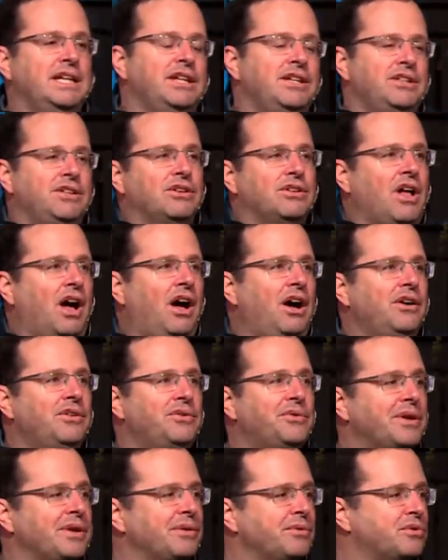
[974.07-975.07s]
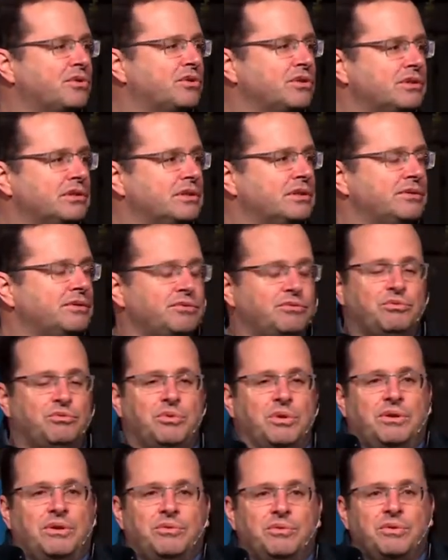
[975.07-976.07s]
you know,
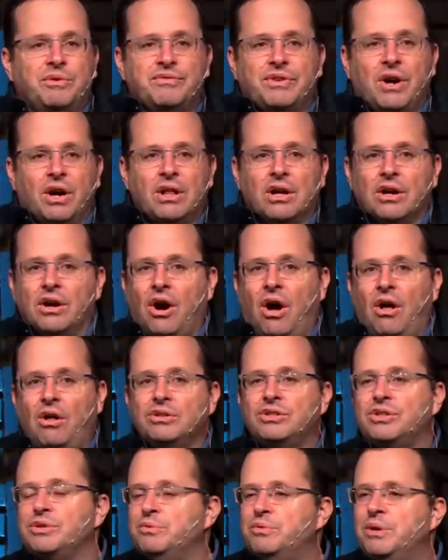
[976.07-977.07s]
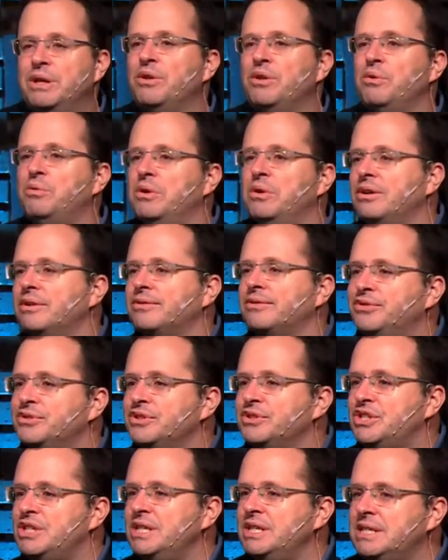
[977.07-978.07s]
we've got a goal to win the world for
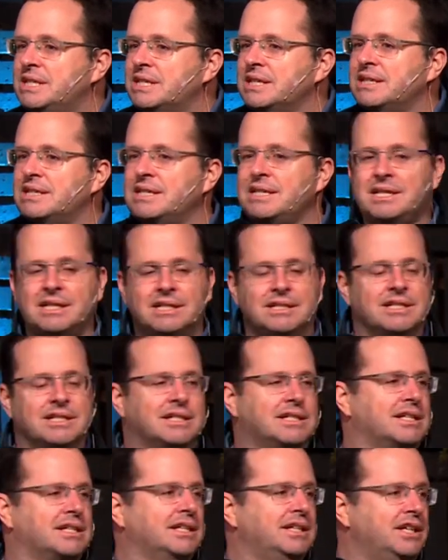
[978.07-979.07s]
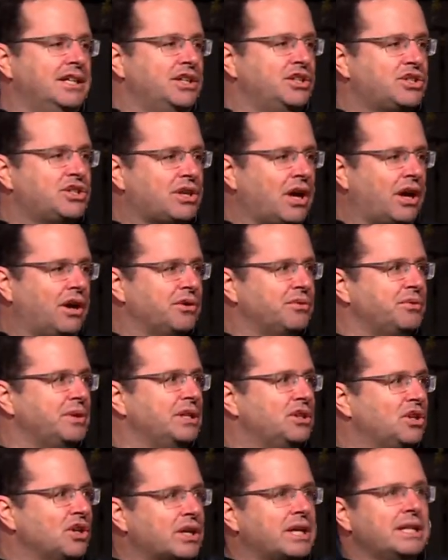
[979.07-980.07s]
Jesus, and so we
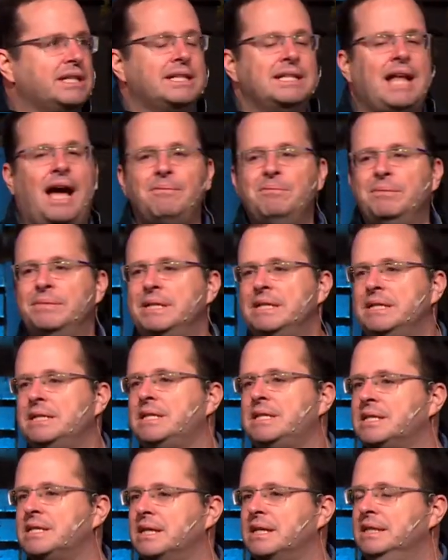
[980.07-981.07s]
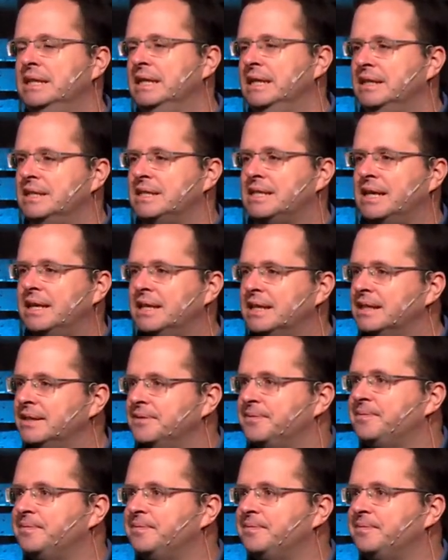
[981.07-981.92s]
look at numbers. Say,